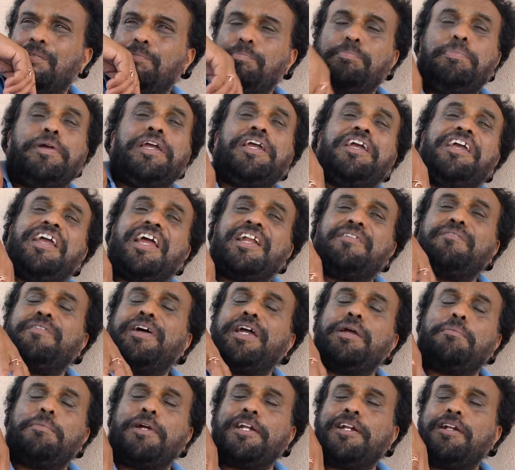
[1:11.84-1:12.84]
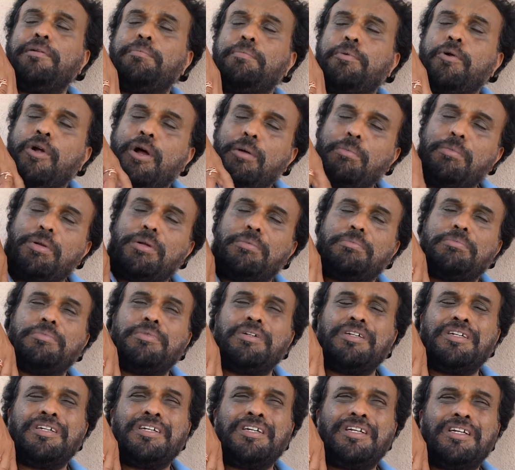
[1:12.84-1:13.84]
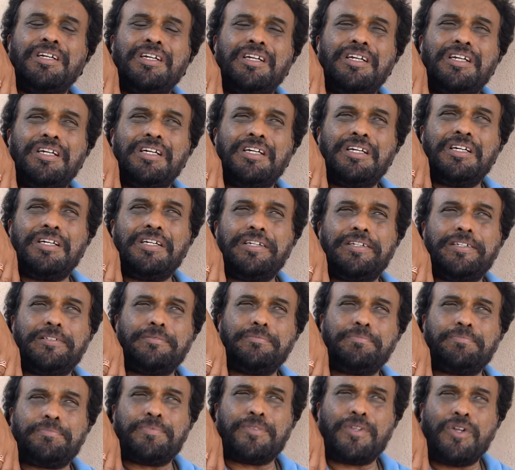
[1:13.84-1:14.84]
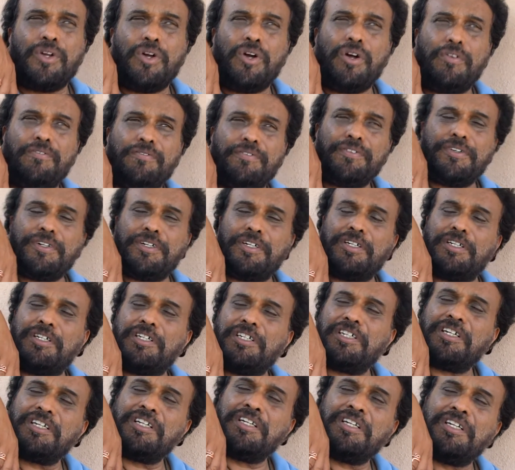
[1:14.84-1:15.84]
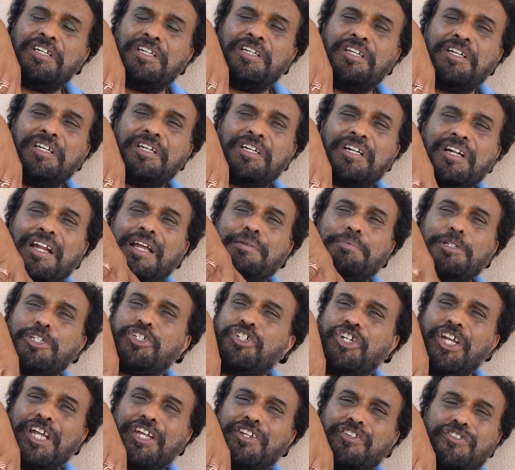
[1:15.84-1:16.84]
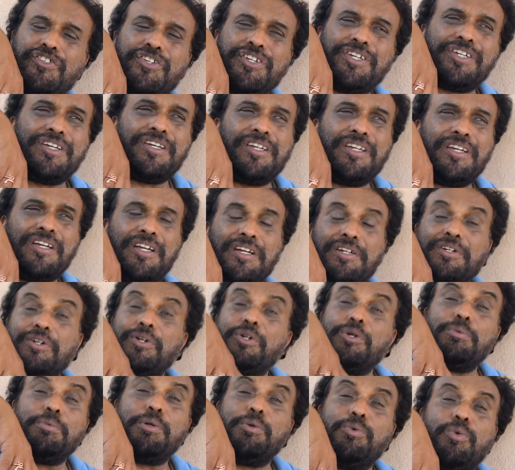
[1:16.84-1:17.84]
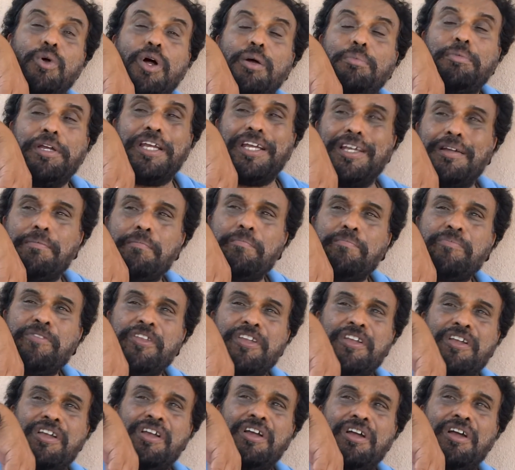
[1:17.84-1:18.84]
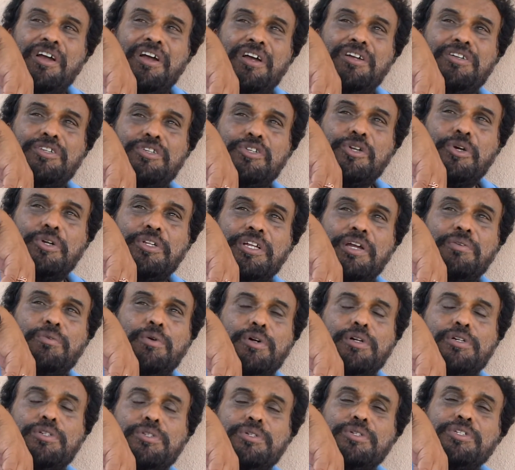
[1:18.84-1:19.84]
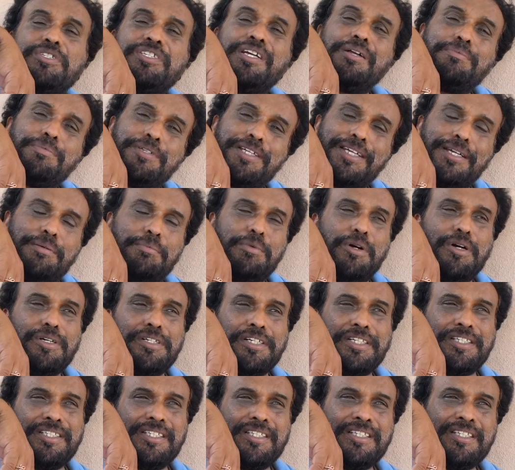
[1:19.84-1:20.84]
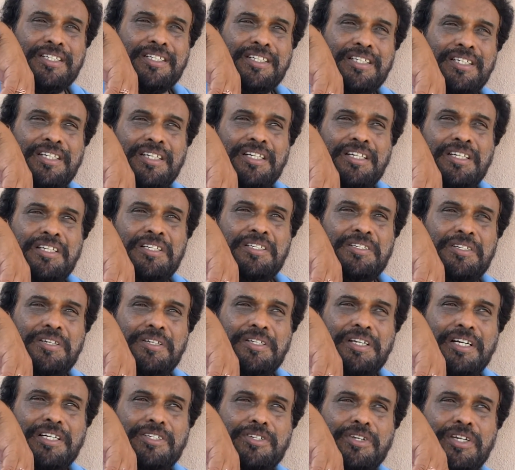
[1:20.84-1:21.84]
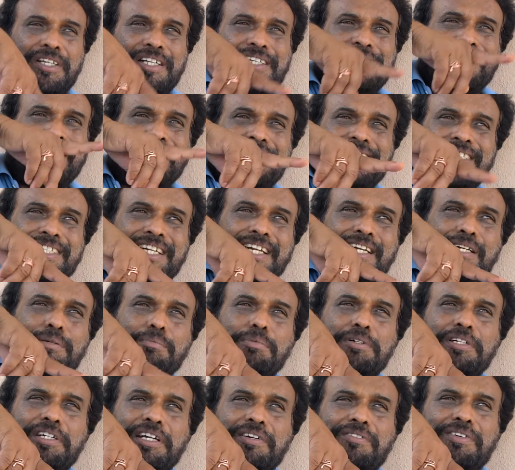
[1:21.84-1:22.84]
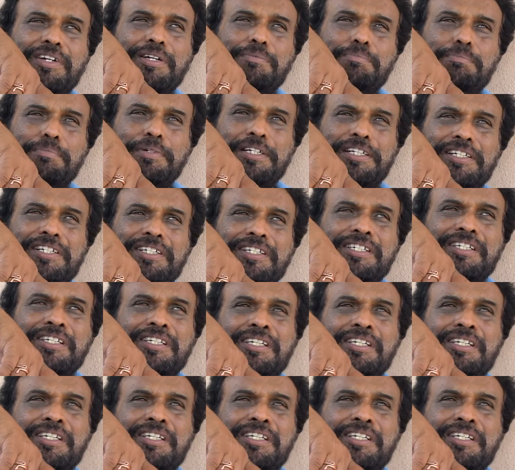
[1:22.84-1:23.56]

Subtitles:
big environmental problem of climate change and global warming. So they wanted to do something about it. So that's why the sustainable development,